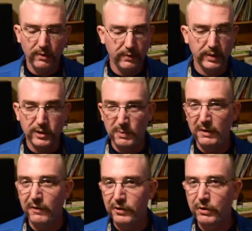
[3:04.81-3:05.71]
The speed
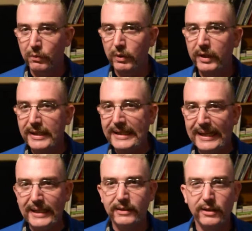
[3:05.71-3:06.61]
vaults are really
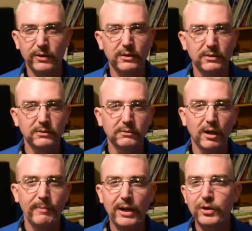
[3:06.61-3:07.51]
neat. They're
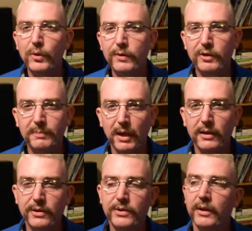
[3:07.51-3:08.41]
about 200
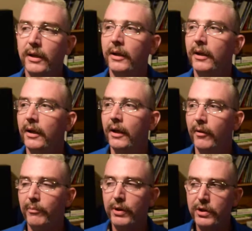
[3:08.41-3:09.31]
bucks,
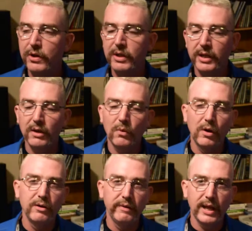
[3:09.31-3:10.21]
but you can get
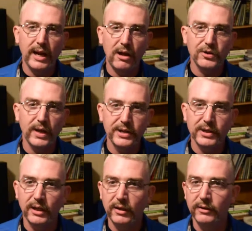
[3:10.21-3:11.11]
one that also has
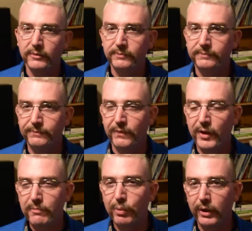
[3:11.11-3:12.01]
a
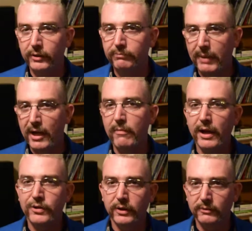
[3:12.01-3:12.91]
thumbprint
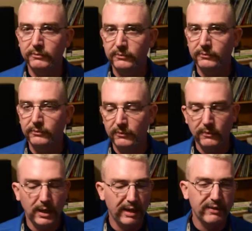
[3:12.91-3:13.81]
biometric.
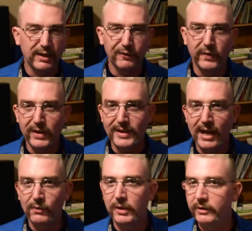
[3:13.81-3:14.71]
I've got a friend that's
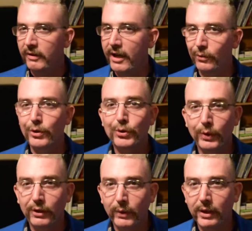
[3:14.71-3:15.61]
got one. It works
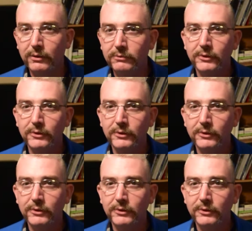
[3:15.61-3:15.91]
really well.